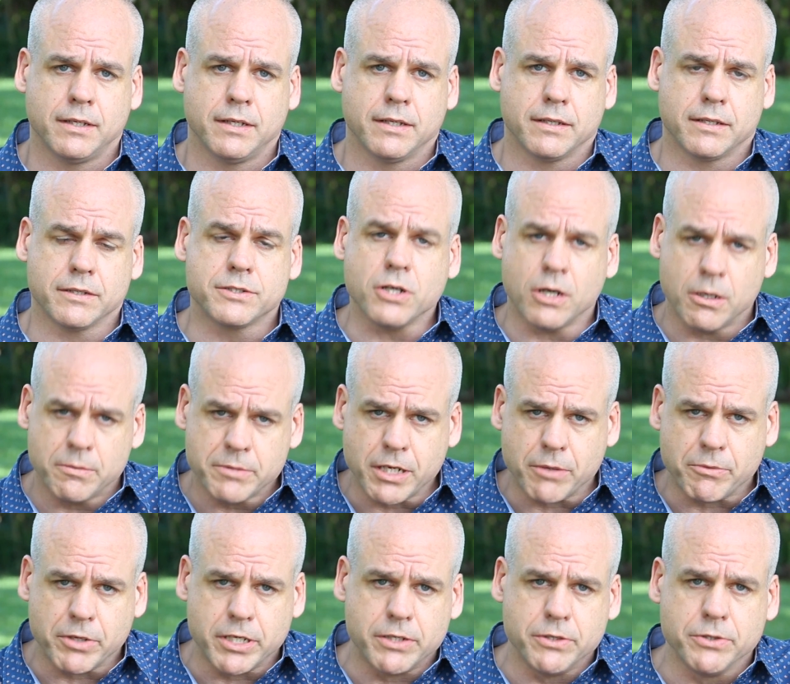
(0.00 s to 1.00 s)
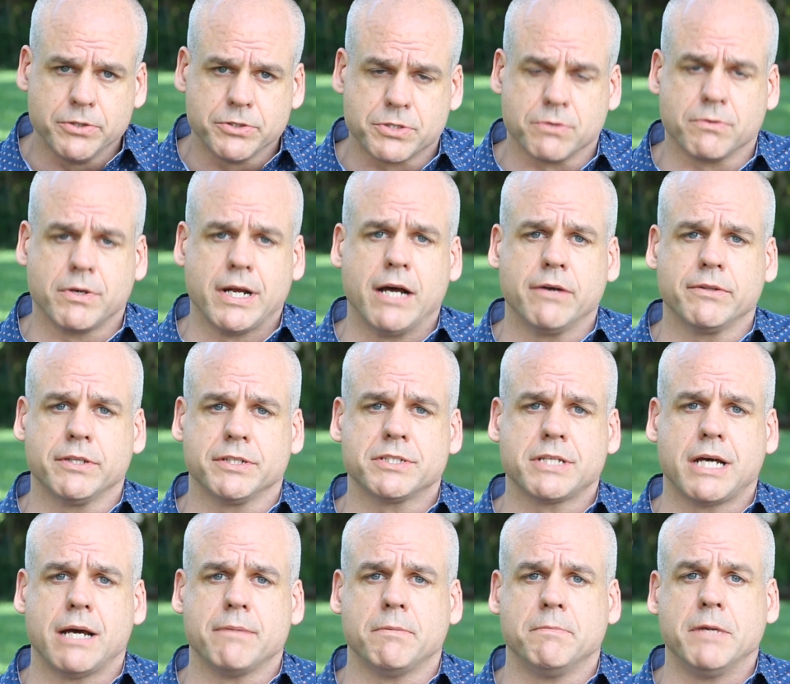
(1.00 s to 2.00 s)
The term that we use around this
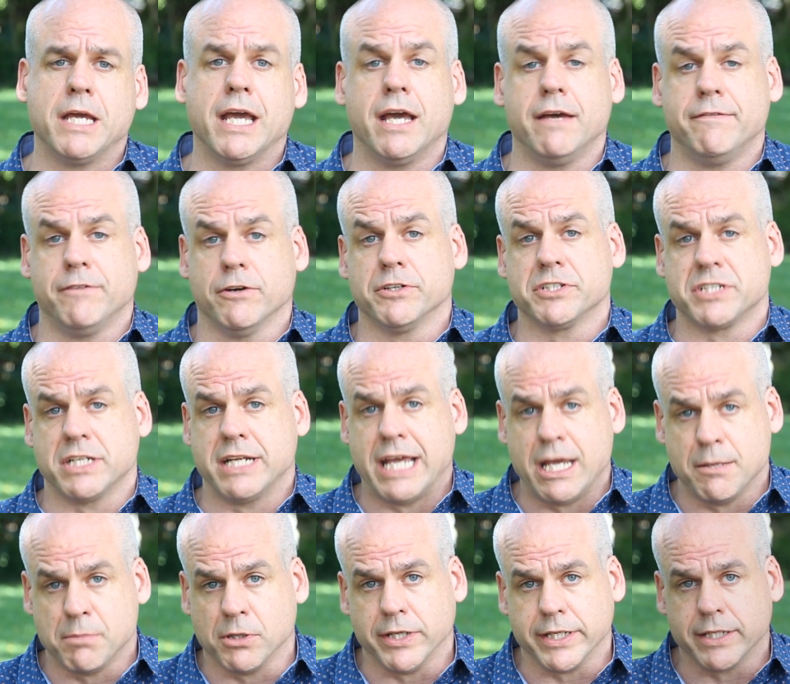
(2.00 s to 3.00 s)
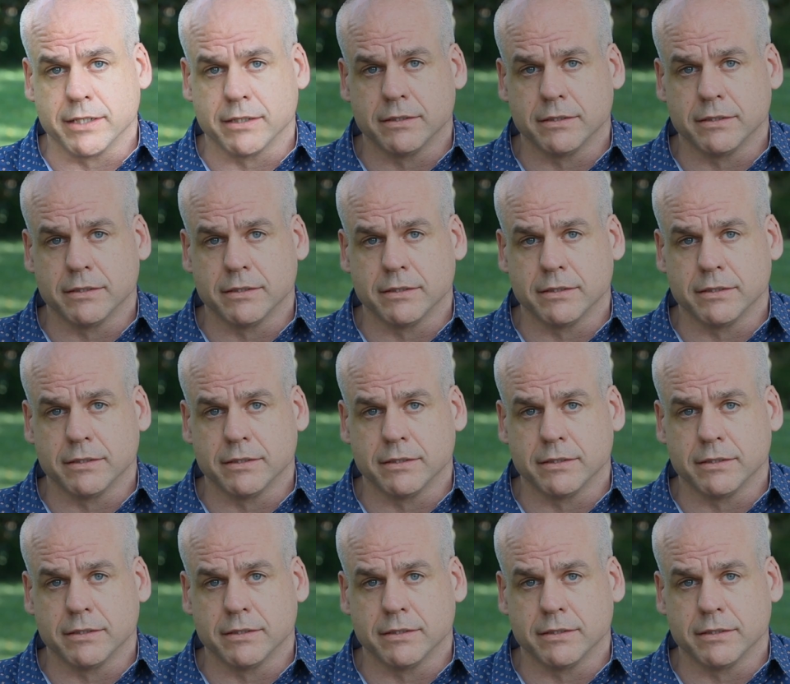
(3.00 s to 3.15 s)
type of behavior is enabling.